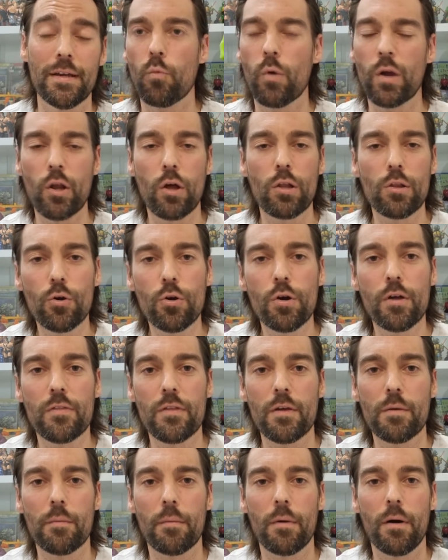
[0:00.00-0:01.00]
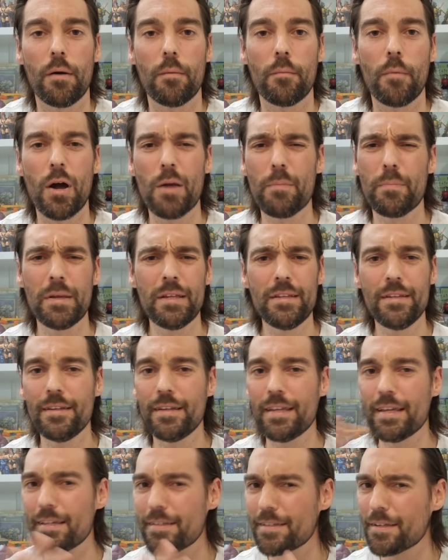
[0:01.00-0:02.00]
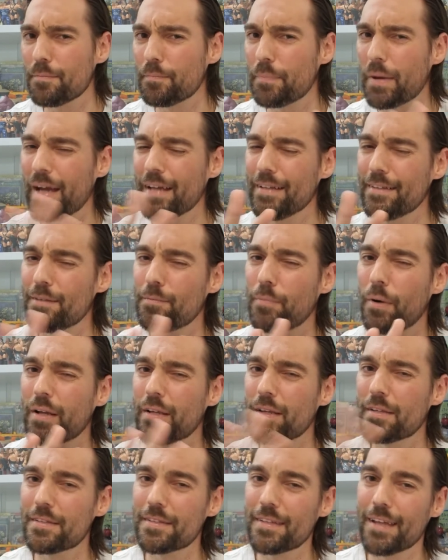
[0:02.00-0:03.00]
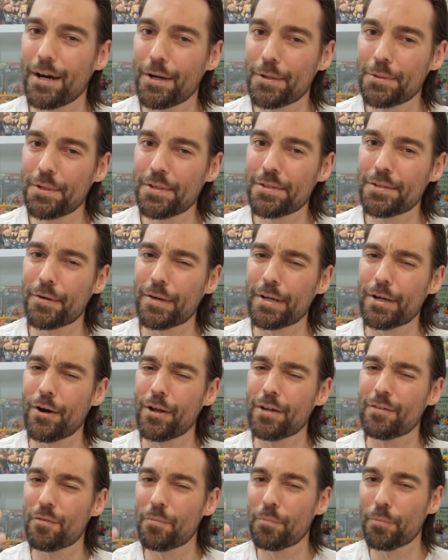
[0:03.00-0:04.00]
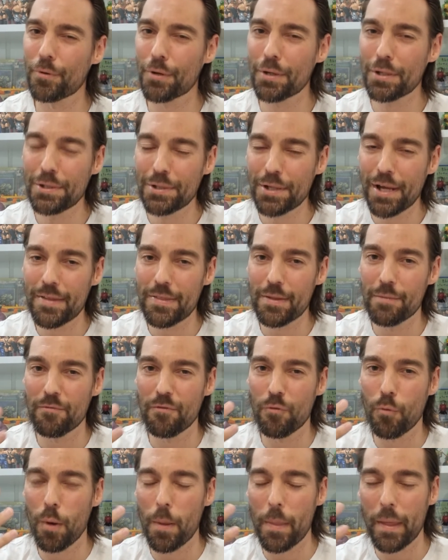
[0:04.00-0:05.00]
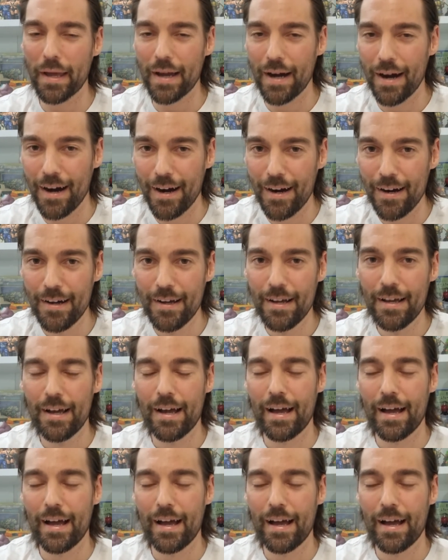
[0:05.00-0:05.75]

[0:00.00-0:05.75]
When I look at them, my opinion isn't painted by nostalgia, so I kind of appreciate them for what they are.